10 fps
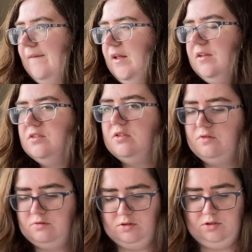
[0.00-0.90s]
and there's
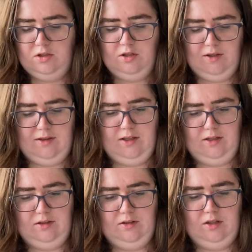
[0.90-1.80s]
another one to do, I
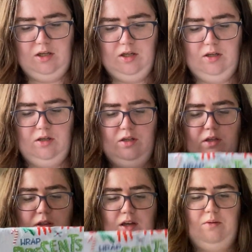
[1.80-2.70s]
think. And
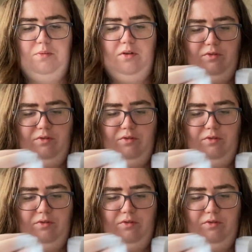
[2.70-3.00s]
then that'll be